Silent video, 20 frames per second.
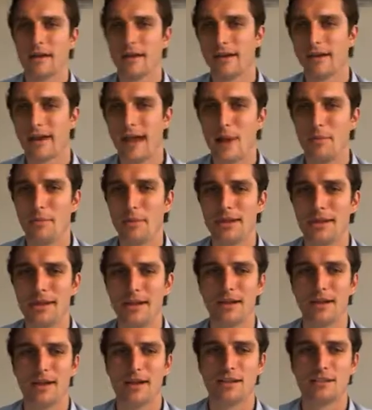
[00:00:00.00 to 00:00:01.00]
How
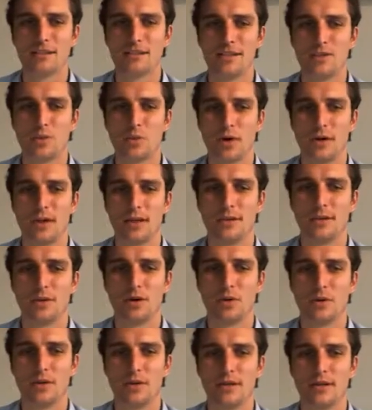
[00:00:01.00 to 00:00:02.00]
many ERC20
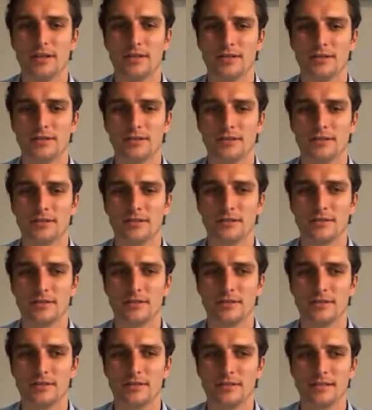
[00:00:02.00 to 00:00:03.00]
tokens
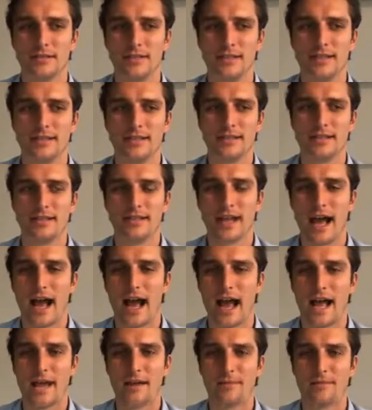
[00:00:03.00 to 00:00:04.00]
need to
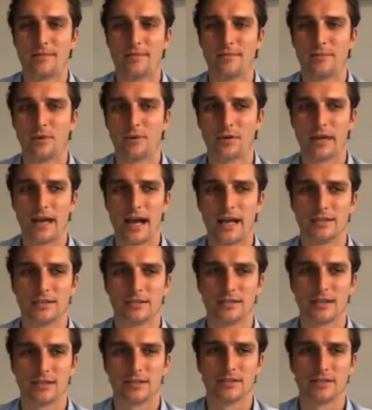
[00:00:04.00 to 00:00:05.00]
die before that
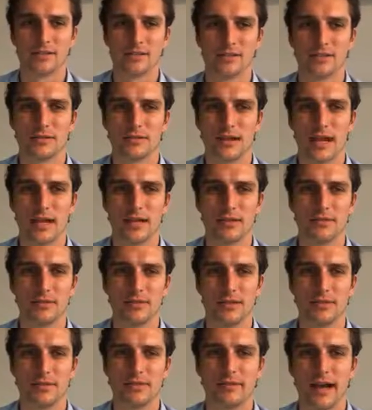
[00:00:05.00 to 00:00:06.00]
starts to
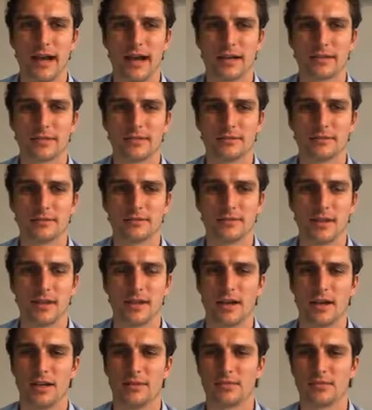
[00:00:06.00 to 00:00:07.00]
negatively affect
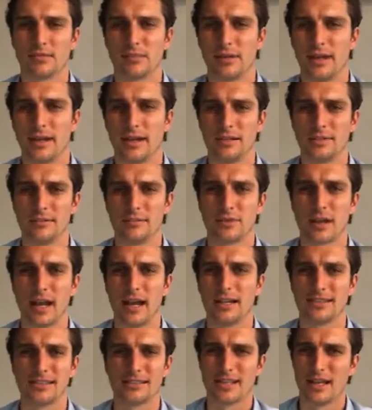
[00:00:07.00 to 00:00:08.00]
Ethereum's
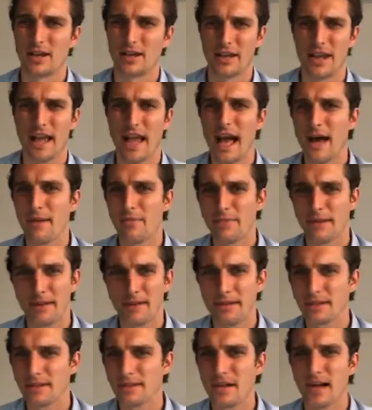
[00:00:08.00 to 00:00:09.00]
price? That already
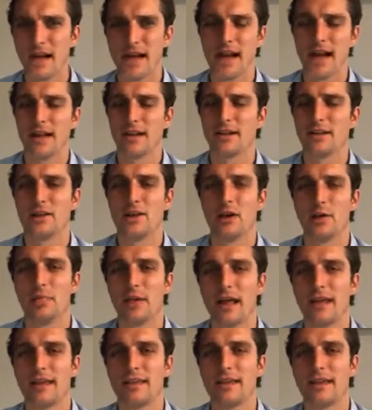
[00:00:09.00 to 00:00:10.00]
happened. I don't know, but
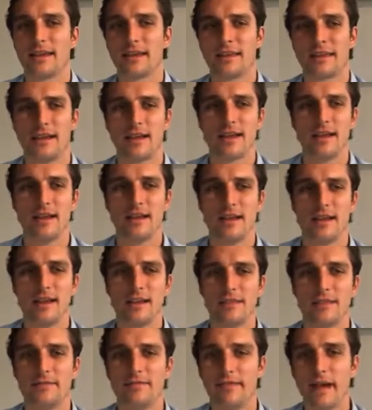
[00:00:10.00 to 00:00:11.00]
I think that
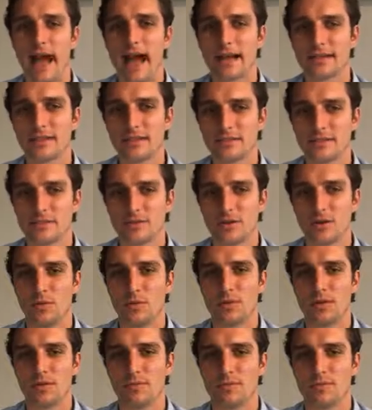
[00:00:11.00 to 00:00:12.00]
the fact that so
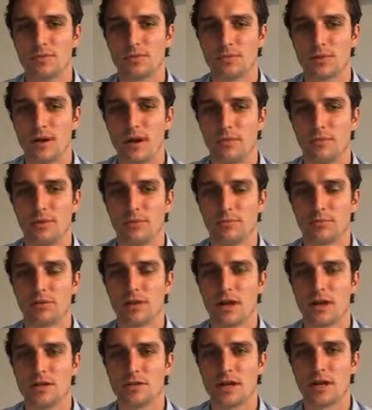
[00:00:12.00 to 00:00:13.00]
many problem
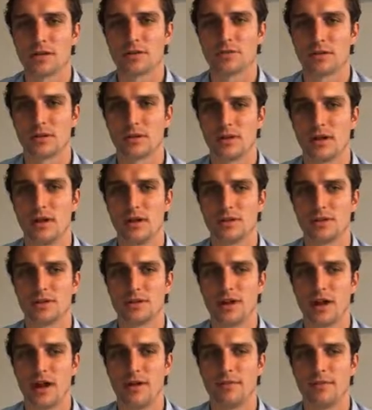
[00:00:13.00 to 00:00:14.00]
projects were
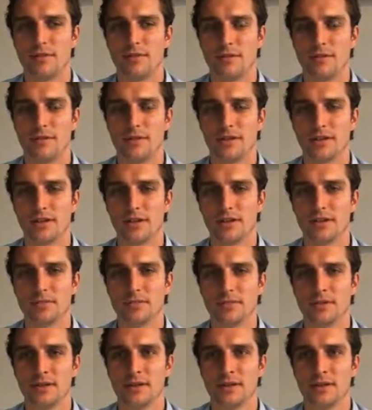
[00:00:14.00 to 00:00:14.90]
launched off of Ethereum,